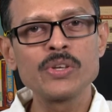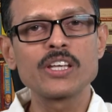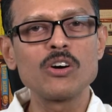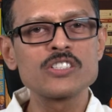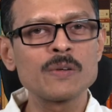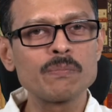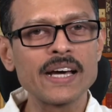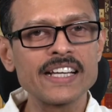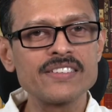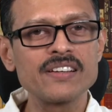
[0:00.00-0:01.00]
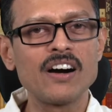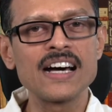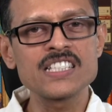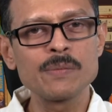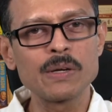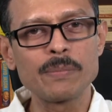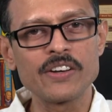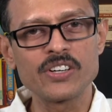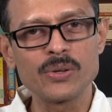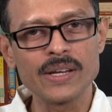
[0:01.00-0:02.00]
You can also plug in RC
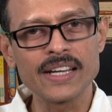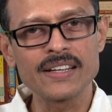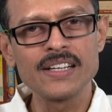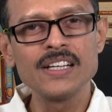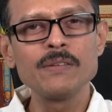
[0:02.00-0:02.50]
preparation during it.